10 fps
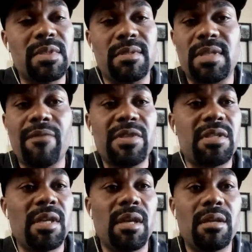
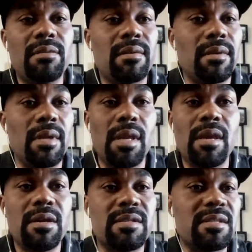17
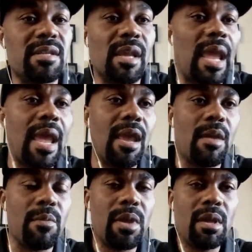years into the
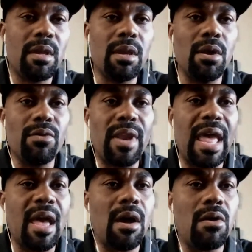game,
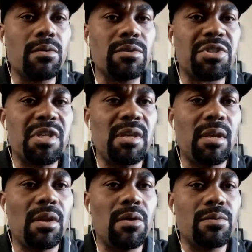now
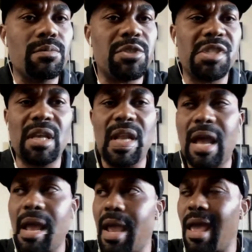she and
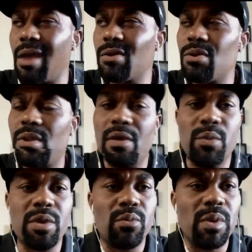I don't know that
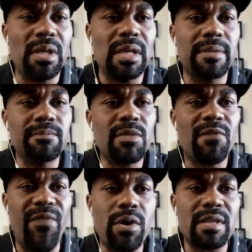we really
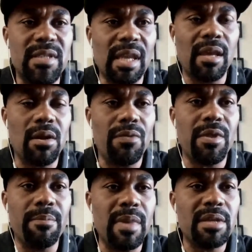focus in on
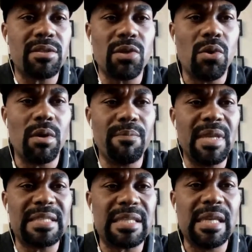the
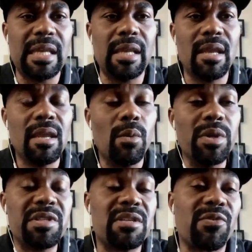mentor-mentee. We're
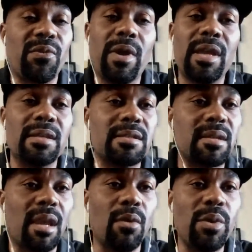just friends,
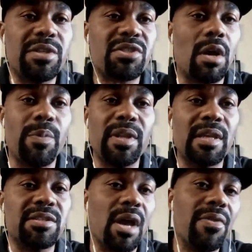and we sharpen
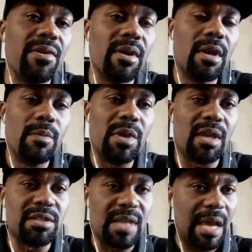each other.
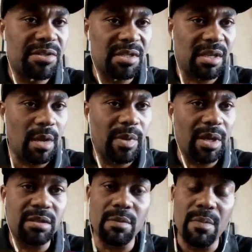because now she's coming
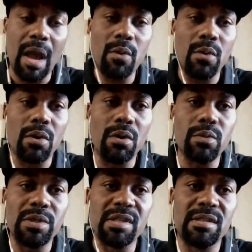into my world,
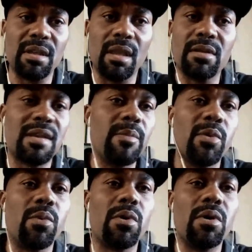which is the
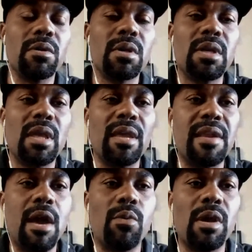entertainment world. And
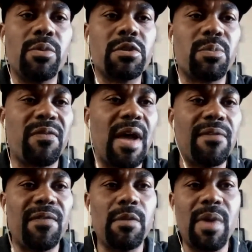now we're able to
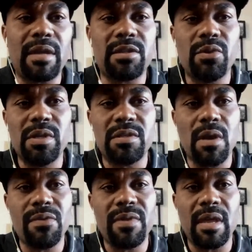provide feedback to each
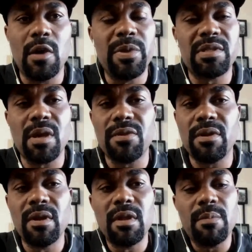other that help each
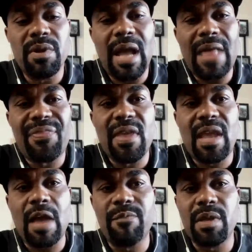other. But I think
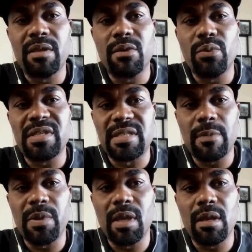I've been the
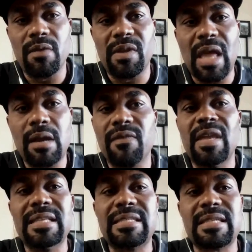recipient of a lot of
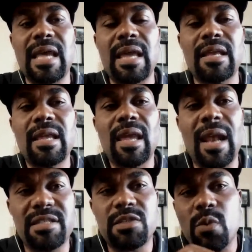insight. And
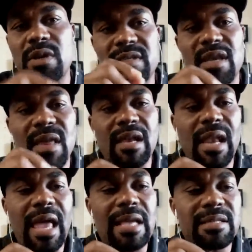I just want to say that
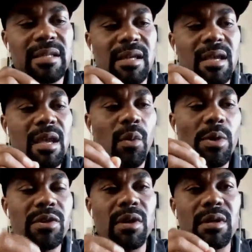lastly, when you're